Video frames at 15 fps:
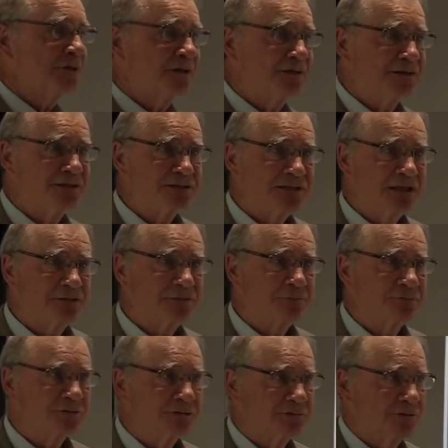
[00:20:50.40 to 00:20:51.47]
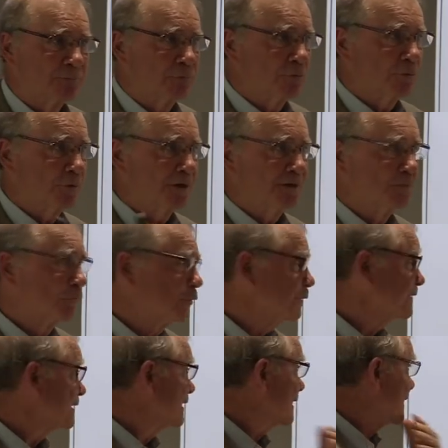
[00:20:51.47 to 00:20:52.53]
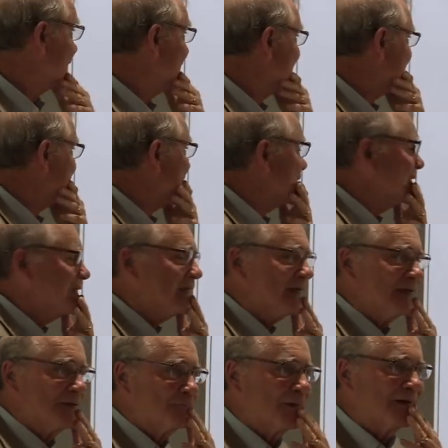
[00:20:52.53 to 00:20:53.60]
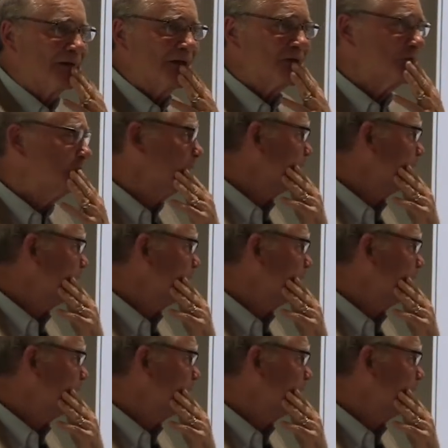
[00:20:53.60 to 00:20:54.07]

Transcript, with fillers: billion sensors deployed in the world today. By next